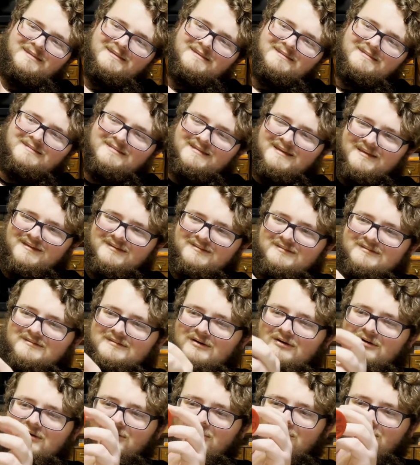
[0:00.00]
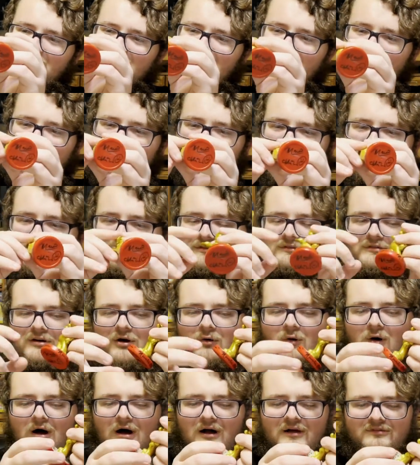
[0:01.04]
this thing is so,
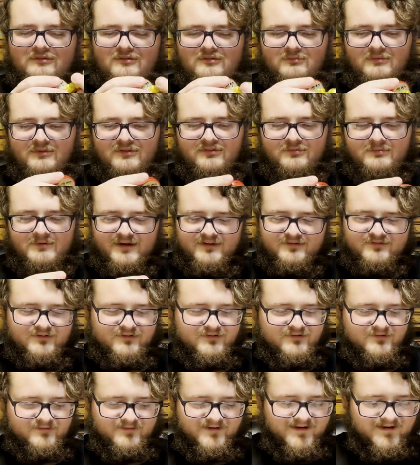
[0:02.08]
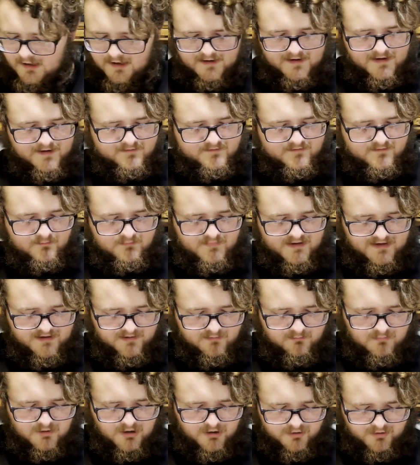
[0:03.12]
so awesome and special to me. I got to meet
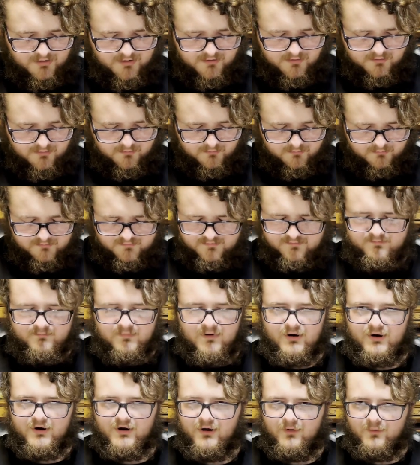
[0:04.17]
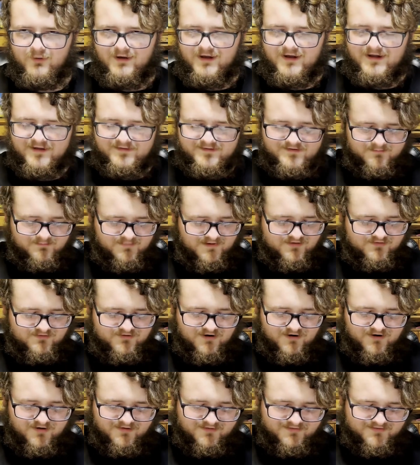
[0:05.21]
Mario, Mario, I got to meet
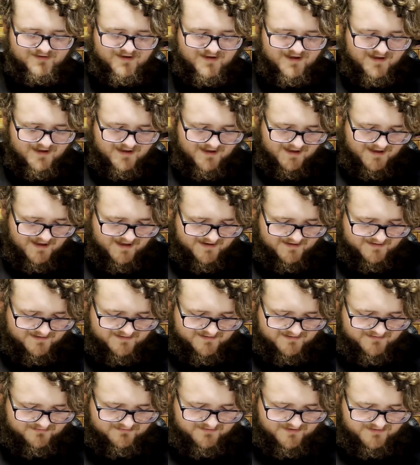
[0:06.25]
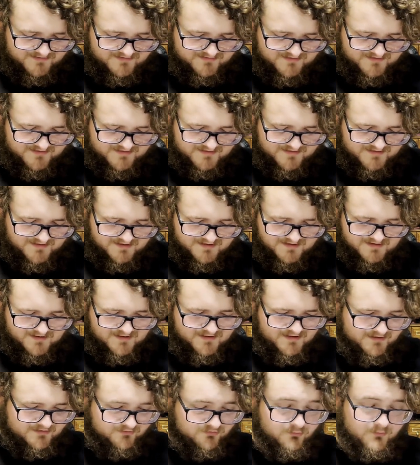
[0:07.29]
Charles at a convention
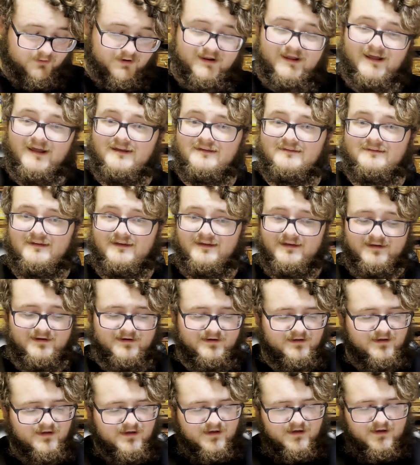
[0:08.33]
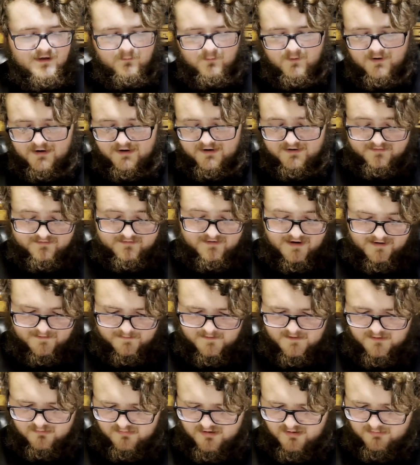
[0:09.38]
uh, in 2018 where he signed
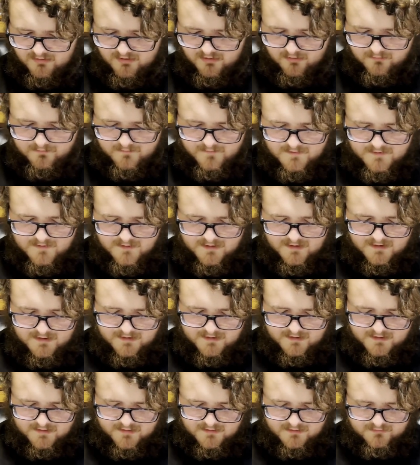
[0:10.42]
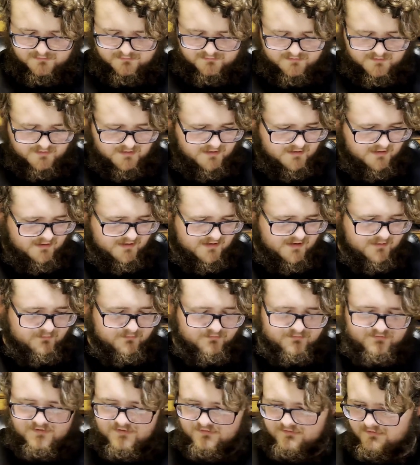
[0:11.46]
the amiibo and uh, he
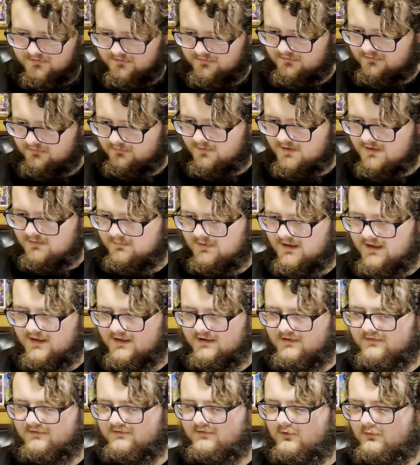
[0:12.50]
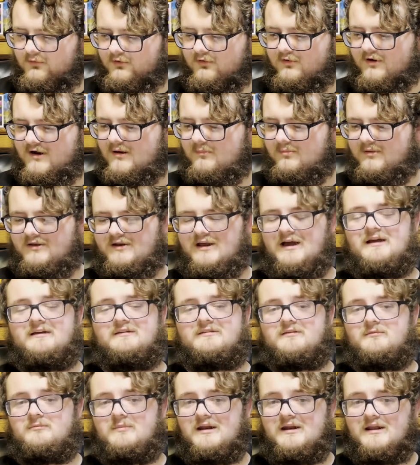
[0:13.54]
was such a sweet man, so incredibly
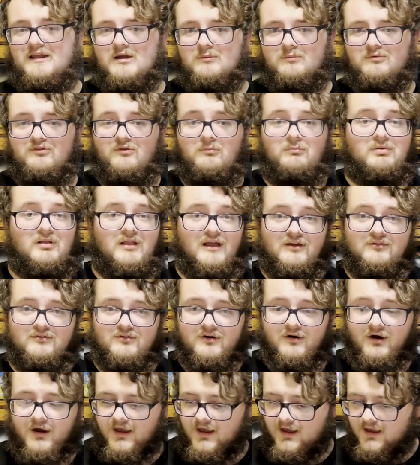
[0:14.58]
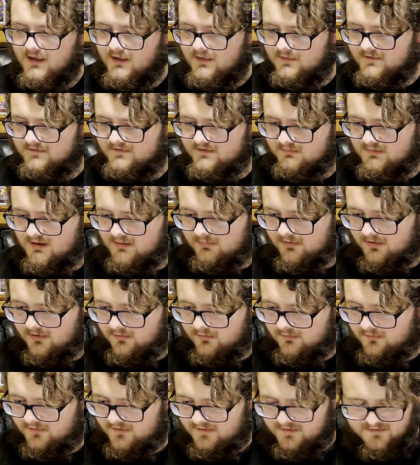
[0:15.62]
nice, and meeting him was a pleasure. This
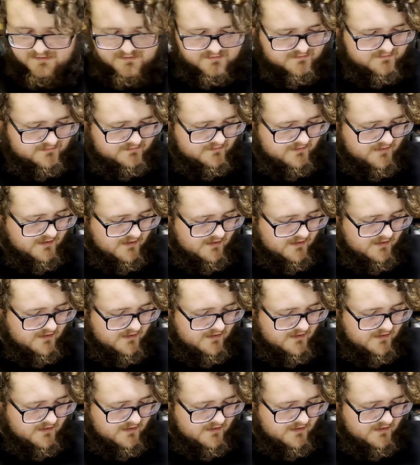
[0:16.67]
amiibo is